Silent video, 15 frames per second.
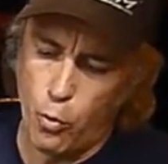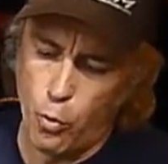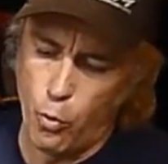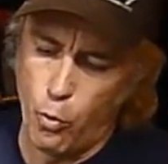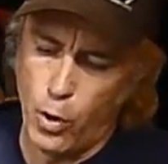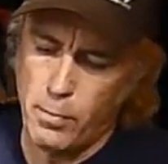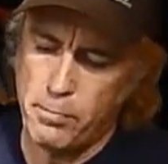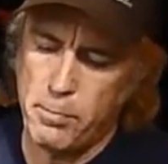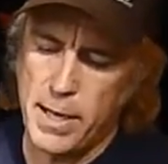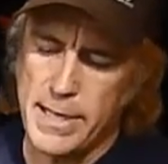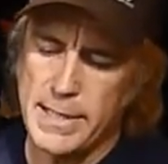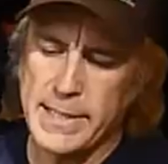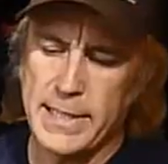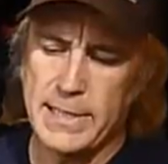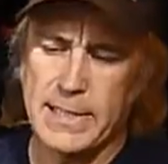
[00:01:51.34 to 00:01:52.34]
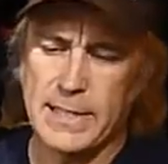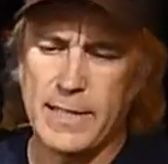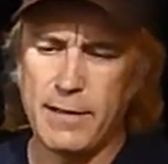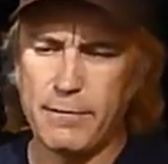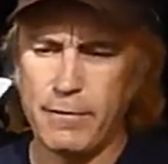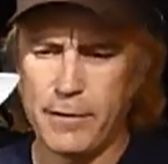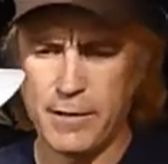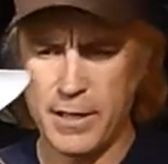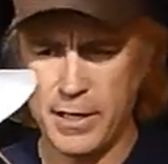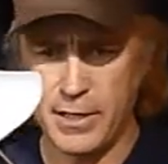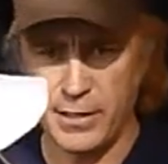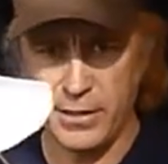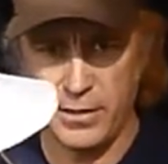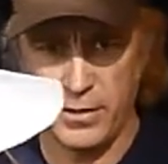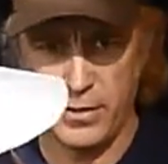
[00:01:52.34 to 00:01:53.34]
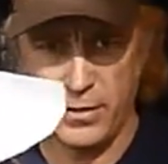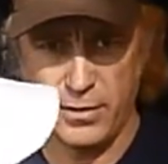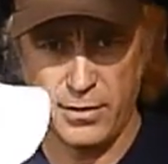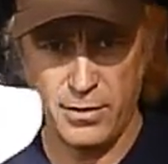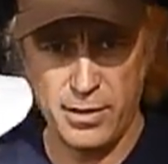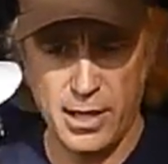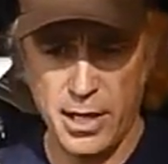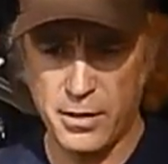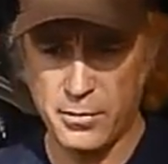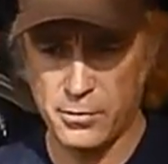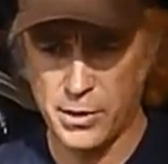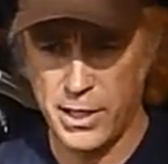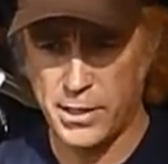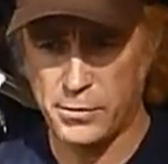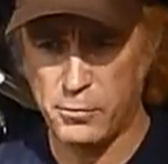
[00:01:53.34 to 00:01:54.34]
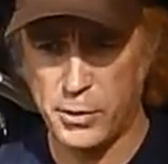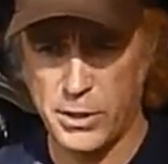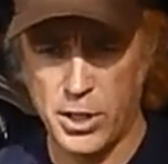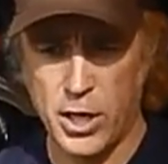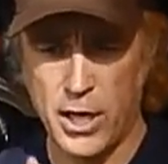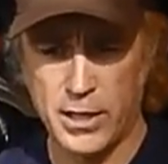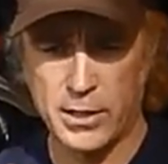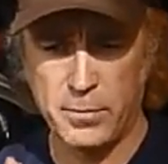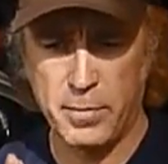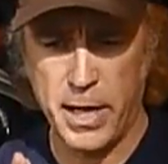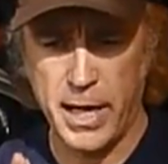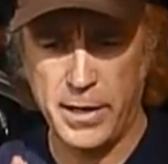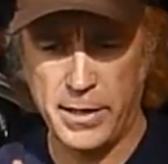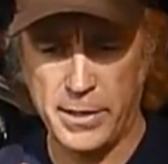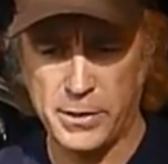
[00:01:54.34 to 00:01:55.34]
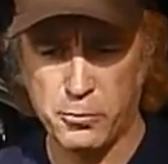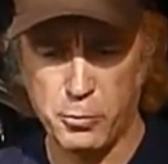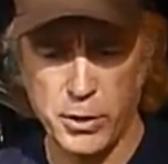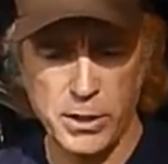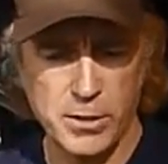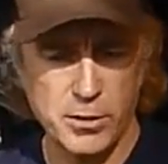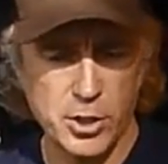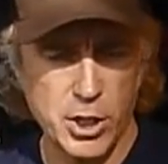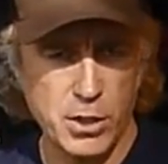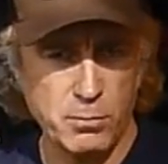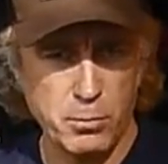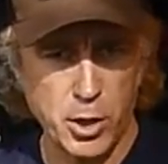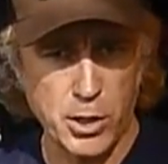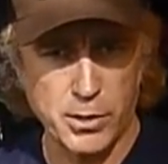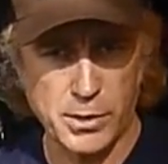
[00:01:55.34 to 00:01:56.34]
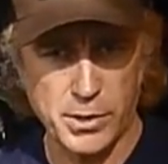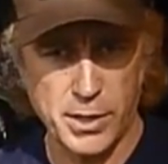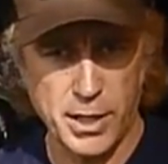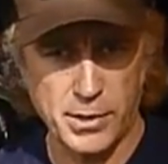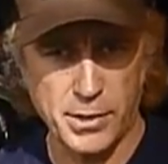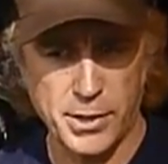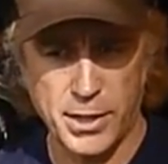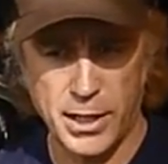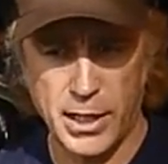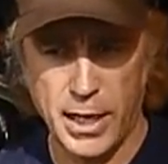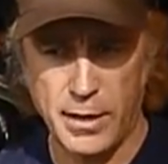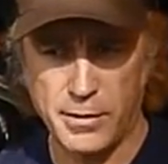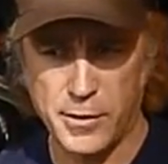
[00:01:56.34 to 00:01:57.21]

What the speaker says: What makes it different than the others, as we talked about, is really the chin bar does not stick out